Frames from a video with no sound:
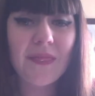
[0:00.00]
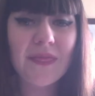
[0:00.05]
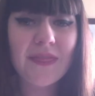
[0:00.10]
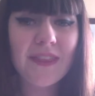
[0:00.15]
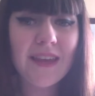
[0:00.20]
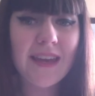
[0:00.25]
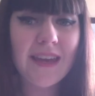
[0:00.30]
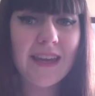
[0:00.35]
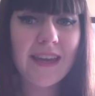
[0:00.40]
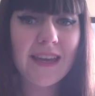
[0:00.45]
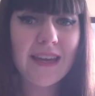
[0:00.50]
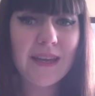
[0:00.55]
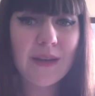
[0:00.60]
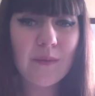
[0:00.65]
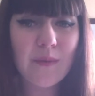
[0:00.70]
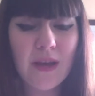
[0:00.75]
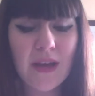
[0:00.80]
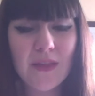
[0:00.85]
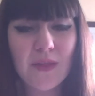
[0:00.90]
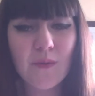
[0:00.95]
Then
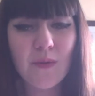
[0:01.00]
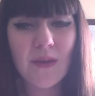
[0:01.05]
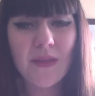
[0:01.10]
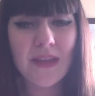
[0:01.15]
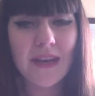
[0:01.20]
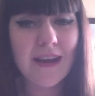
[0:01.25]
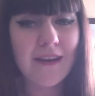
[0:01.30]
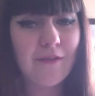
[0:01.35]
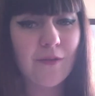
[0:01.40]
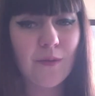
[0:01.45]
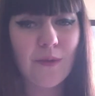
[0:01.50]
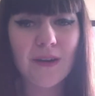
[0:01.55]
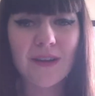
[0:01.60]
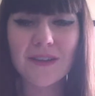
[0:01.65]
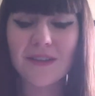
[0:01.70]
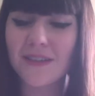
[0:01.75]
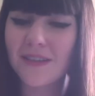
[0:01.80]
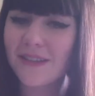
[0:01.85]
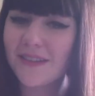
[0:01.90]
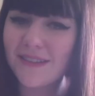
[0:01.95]
we had the one that
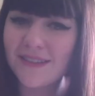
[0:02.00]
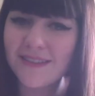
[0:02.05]
everyone